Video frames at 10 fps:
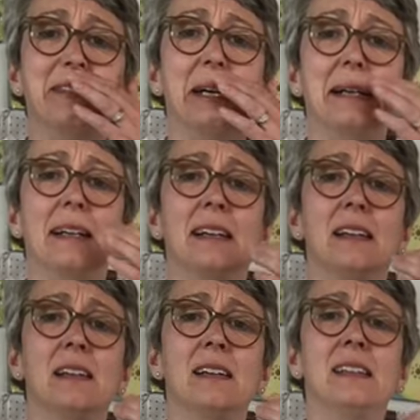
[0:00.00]
far.
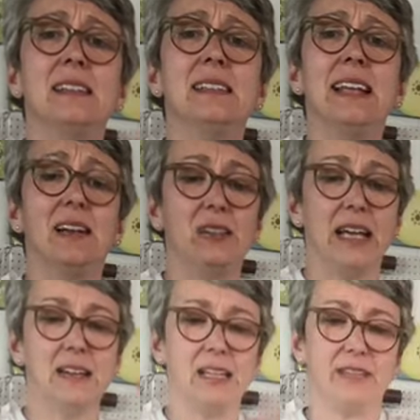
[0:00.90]
Now,
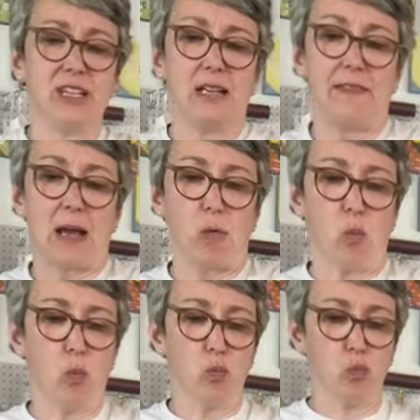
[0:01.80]
now that I've got that
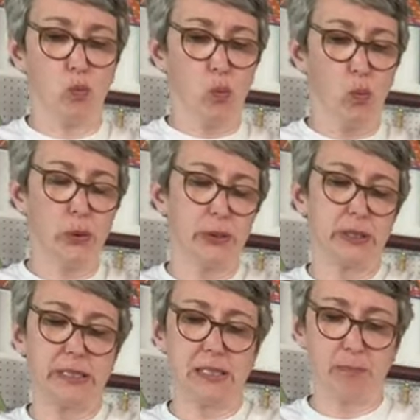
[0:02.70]

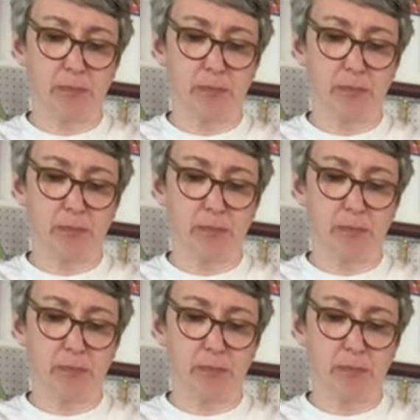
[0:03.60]
really